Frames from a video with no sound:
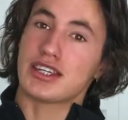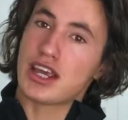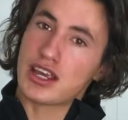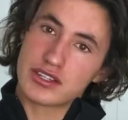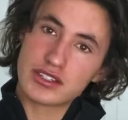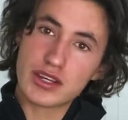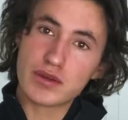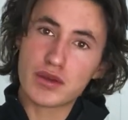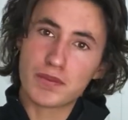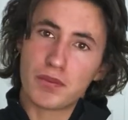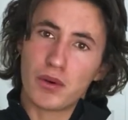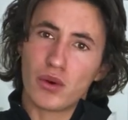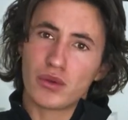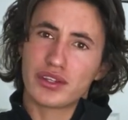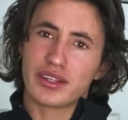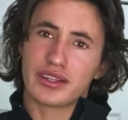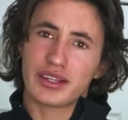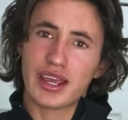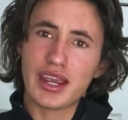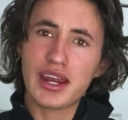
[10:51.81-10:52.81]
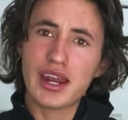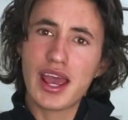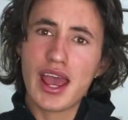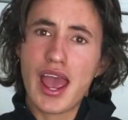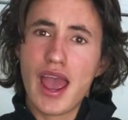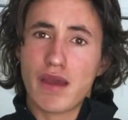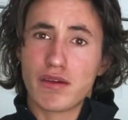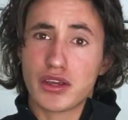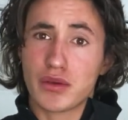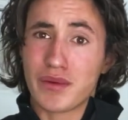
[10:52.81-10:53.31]
Yesterday we pulled in late
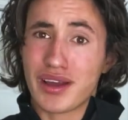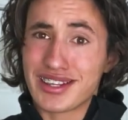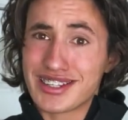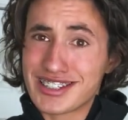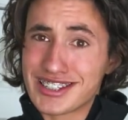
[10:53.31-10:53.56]
and we went